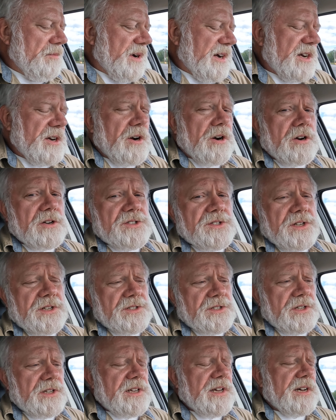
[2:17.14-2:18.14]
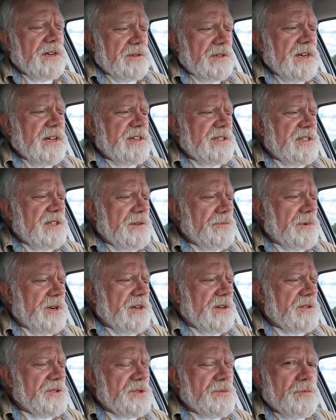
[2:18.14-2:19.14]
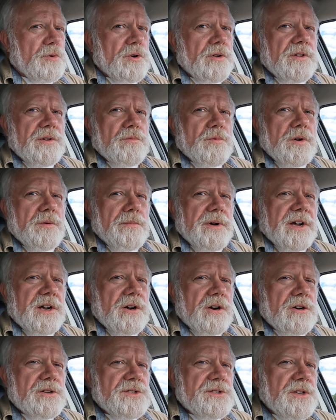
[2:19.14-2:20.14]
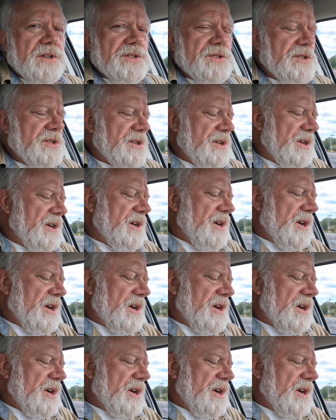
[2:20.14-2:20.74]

car says. Yeah, 19 miles more than what my car says.